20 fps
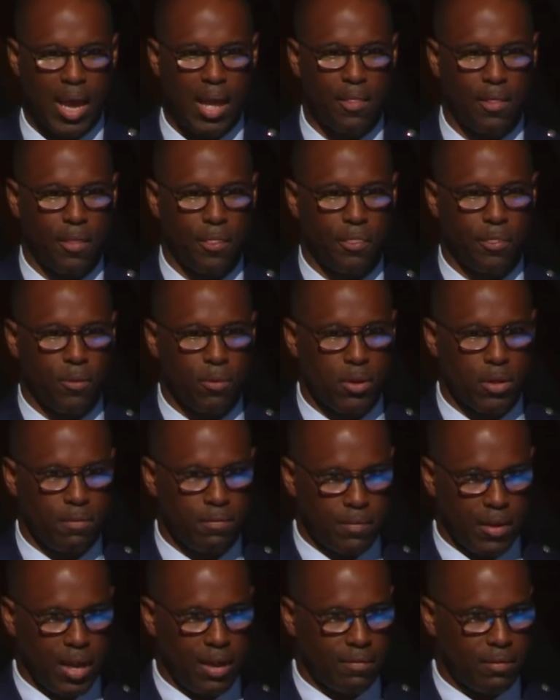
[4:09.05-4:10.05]
And the
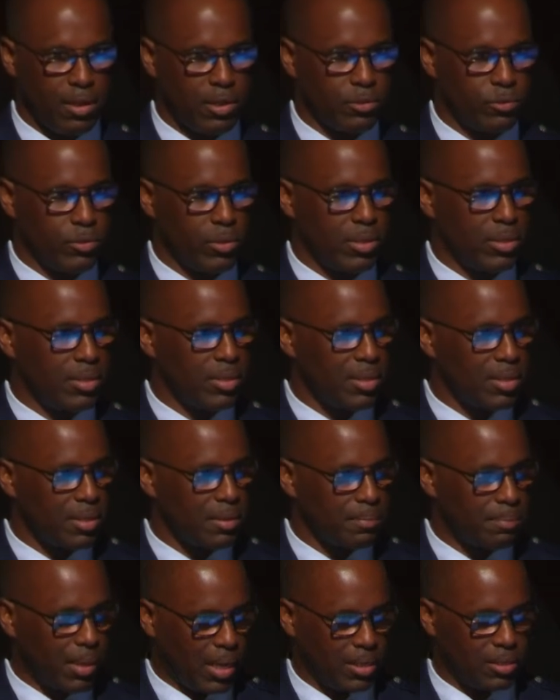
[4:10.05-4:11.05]
3,500
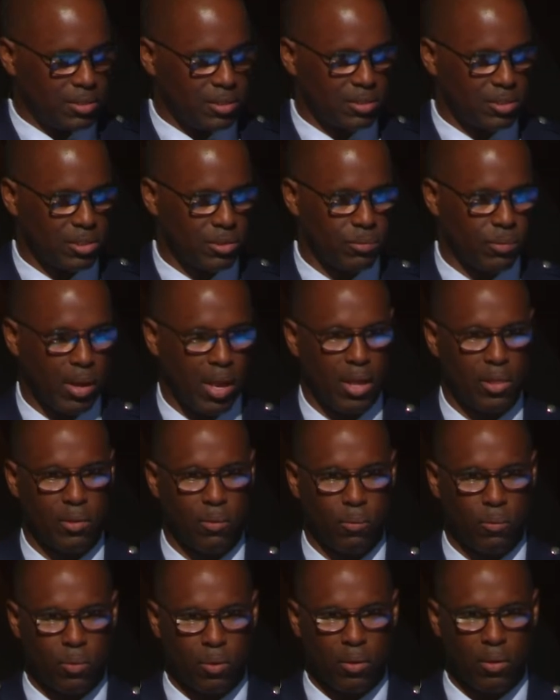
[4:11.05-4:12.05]
patients around the
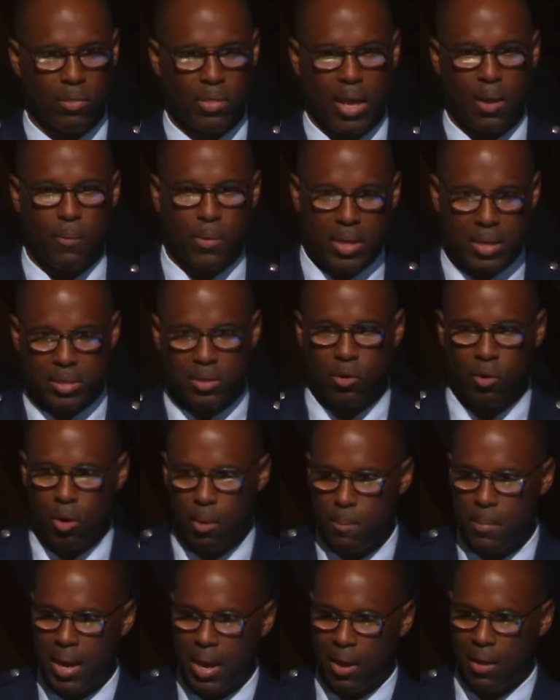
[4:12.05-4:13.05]
world that we know
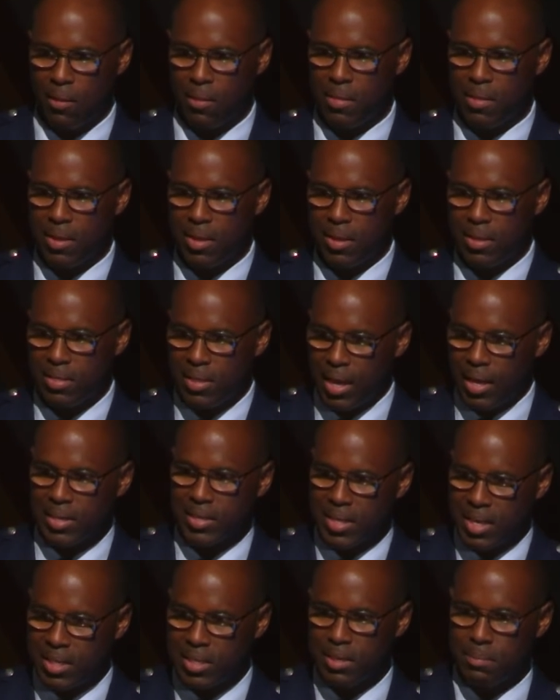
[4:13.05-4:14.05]
about that
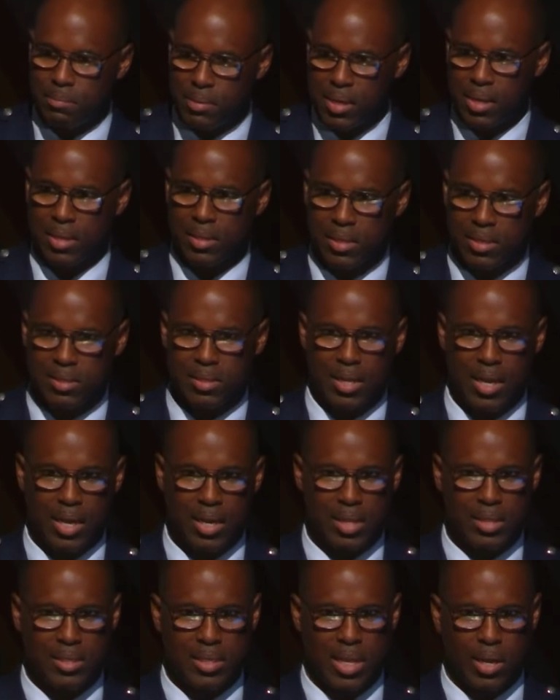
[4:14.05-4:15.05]
need to be in this
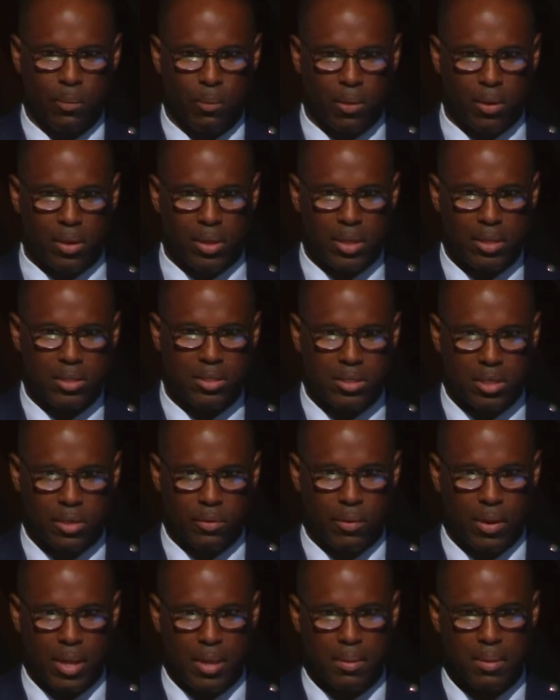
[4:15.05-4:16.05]
kind of network and
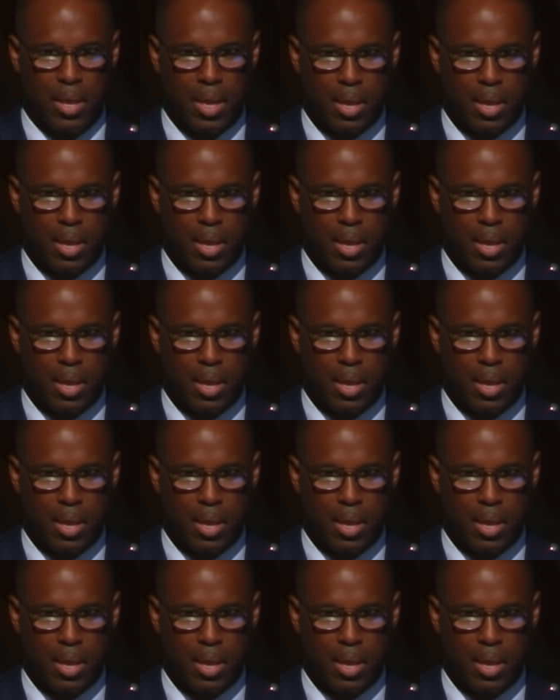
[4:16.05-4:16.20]
generate.